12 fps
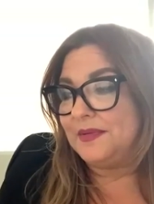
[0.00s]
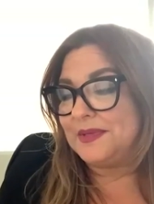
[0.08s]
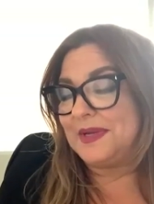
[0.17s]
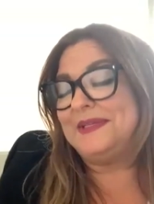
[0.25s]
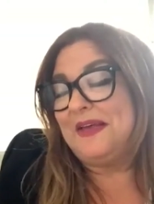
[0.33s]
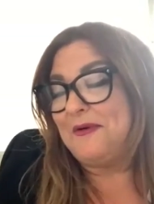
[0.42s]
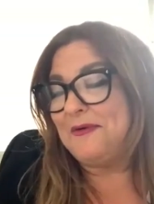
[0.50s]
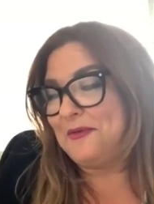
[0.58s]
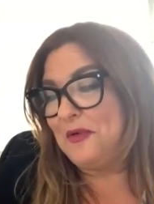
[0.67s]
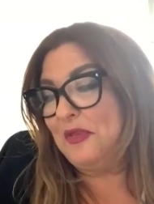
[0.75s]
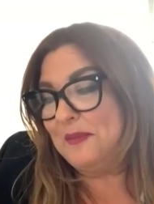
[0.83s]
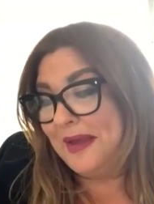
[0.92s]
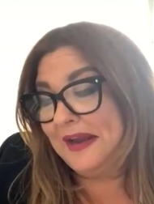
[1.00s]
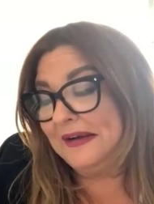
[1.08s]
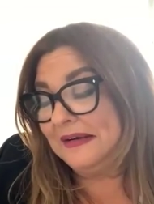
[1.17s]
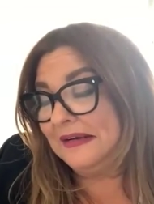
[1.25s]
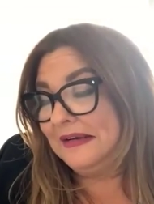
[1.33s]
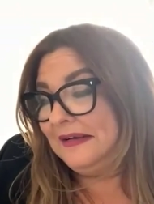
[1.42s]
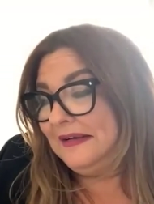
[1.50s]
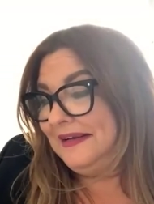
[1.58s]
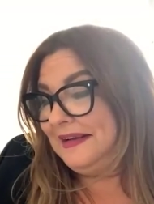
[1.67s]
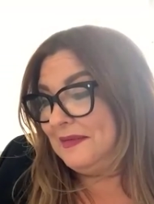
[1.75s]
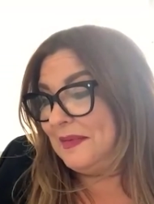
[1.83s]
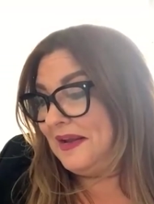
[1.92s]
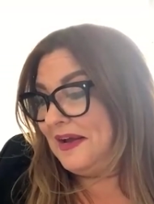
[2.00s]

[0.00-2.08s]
was going to say all the men in my